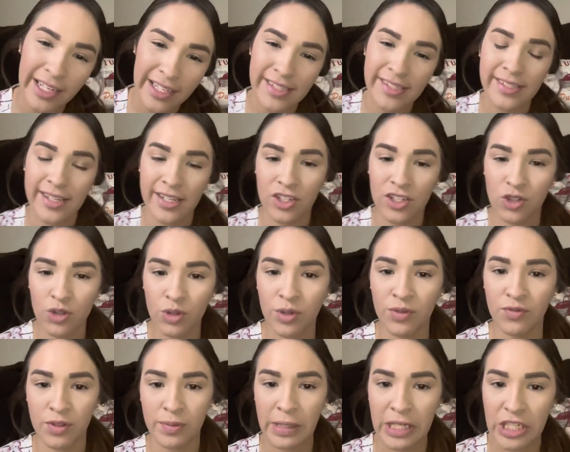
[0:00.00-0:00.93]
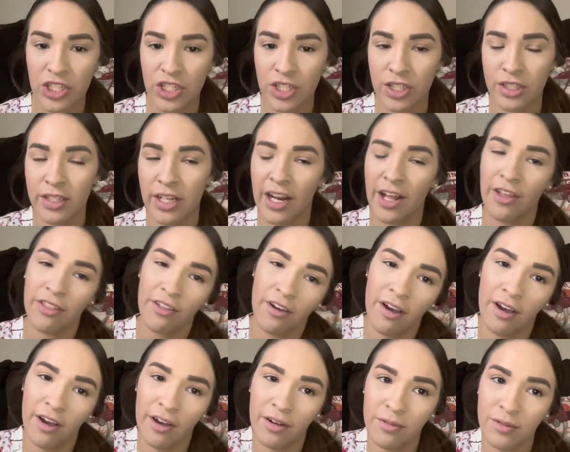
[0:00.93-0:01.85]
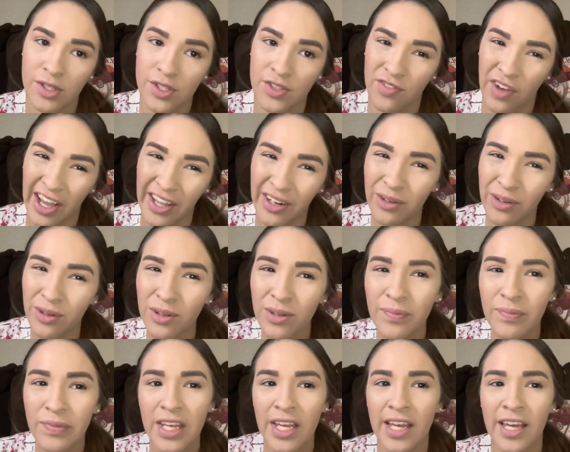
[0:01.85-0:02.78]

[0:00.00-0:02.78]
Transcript: essential information that I thought was vital.